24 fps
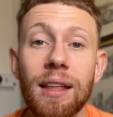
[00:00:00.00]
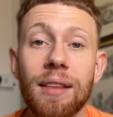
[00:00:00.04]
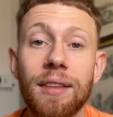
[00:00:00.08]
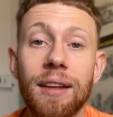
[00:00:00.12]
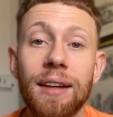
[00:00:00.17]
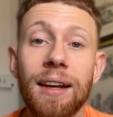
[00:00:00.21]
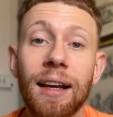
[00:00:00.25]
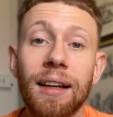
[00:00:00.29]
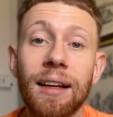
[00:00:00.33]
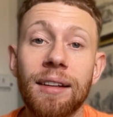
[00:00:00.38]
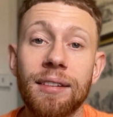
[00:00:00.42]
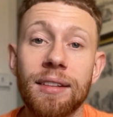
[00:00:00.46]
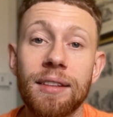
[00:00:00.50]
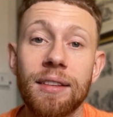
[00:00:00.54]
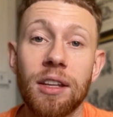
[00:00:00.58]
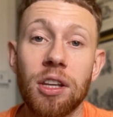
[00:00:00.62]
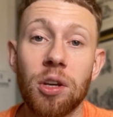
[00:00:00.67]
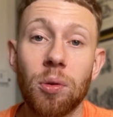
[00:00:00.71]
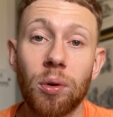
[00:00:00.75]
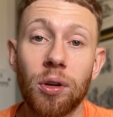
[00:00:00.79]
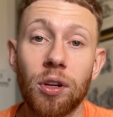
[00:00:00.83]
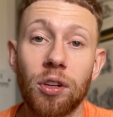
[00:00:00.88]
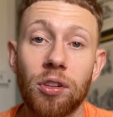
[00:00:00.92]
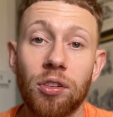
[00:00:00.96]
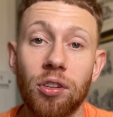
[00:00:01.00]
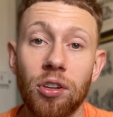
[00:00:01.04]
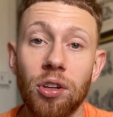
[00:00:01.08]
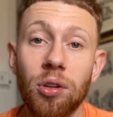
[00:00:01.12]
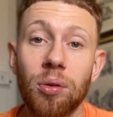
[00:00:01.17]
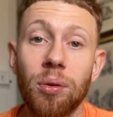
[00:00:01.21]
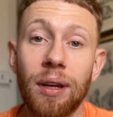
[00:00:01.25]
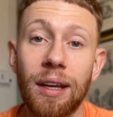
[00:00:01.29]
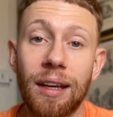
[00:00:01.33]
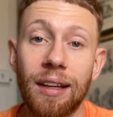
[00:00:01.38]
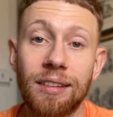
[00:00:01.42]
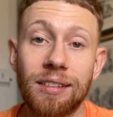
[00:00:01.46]
the next thing that you want to
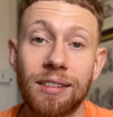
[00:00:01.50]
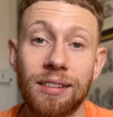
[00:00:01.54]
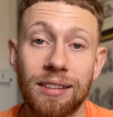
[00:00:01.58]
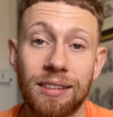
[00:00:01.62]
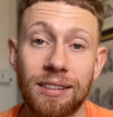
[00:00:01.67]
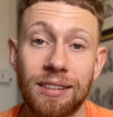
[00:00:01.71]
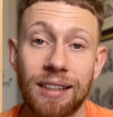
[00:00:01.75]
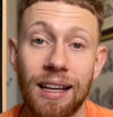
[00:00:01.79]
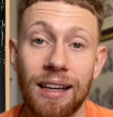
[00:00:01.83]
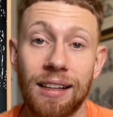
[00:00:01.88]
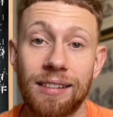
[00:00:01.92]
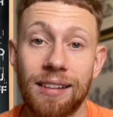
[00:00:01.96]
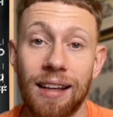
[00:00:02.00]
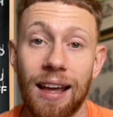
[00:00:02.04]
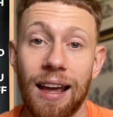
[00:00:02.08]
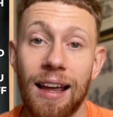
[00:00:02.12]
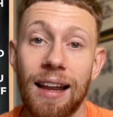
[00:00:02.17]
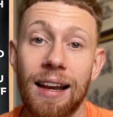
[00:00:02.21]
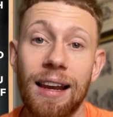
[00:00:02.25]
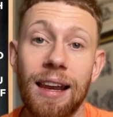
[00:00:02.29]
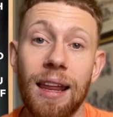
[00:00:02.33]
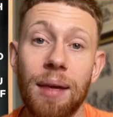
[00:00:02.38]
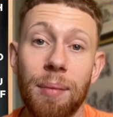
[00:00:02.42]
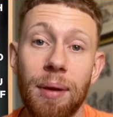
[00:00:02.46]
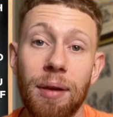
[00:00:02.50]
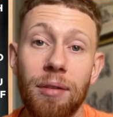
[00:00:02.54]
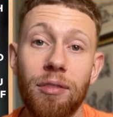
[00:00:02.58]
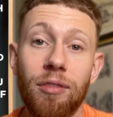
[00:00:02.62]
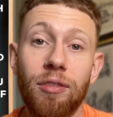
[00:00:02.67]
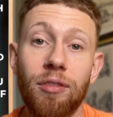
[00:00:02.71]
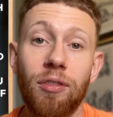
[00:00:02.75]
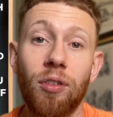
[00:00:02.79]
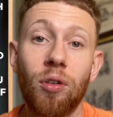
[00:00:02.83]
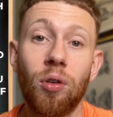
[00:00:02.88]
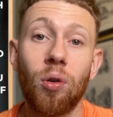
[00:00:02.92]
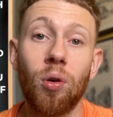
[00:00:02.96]
do is set a limit
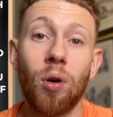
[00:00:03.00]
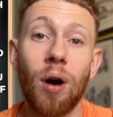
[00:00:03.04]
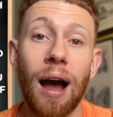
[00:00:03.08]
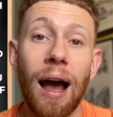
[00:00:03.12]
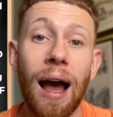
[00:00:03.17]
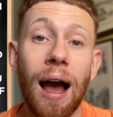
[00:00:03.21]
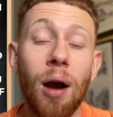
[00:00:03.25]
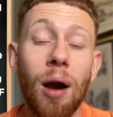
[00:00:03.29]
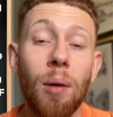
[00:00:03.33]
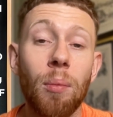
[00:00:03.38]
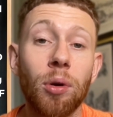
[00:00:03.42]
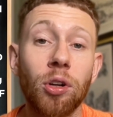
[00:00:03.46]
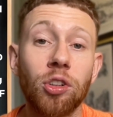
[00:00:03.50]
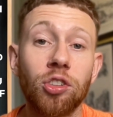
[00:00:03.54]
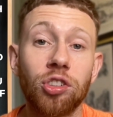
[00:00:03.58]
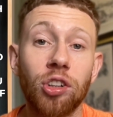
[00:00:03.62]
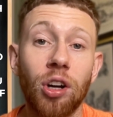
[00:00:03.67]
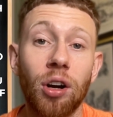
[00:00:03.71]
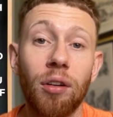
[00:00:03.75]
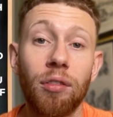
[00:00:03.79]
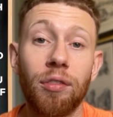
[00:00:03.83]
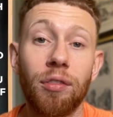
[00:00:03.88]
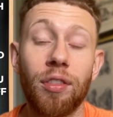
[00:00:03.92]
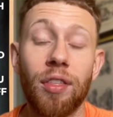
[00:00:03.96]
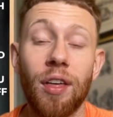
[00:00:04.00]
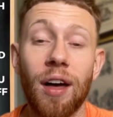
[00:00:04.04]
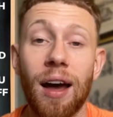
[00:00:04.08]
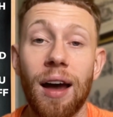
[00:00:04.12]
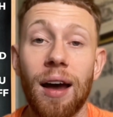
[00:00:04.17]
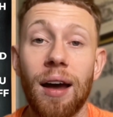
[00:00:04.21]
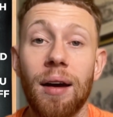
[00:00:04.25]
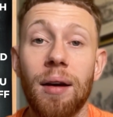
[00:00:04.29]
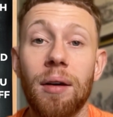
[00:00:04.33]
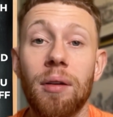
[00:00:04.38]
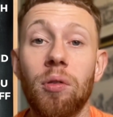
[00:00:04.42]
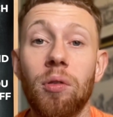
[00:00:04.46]
for how much of
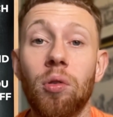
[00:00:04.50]
that,